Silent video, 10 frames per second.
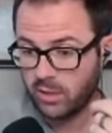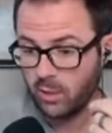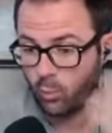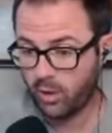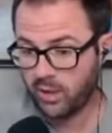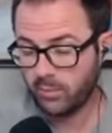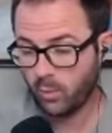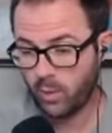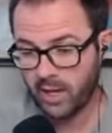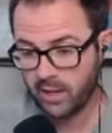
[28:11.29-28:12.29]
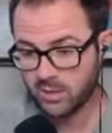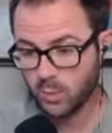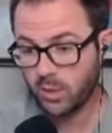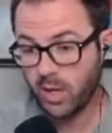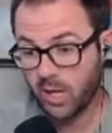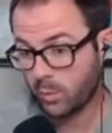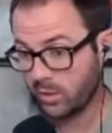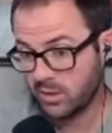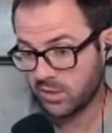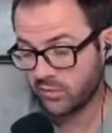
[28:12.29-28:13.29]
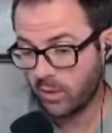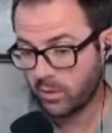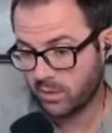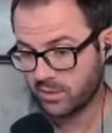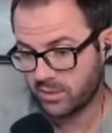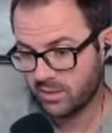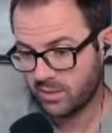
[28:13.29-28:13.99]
that won him the White House were non religious voters.